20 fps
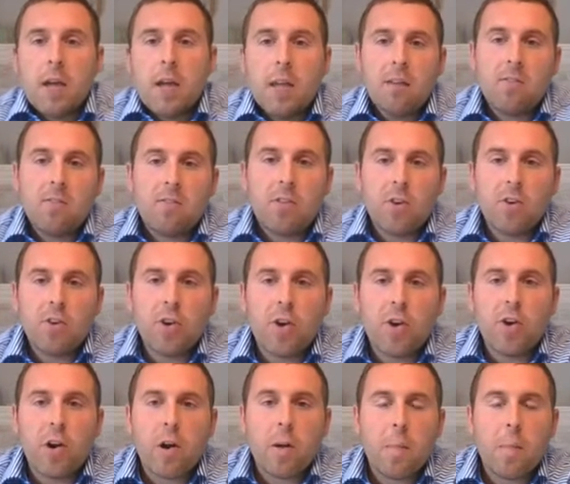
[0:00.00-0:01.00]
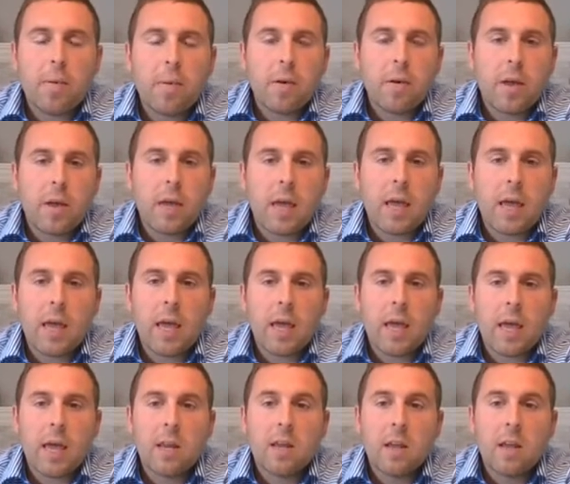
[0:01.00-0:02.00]
Eastern Europe
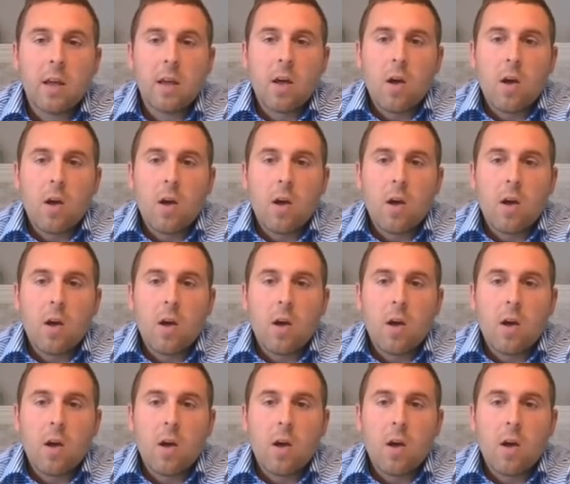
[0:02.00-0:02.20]
and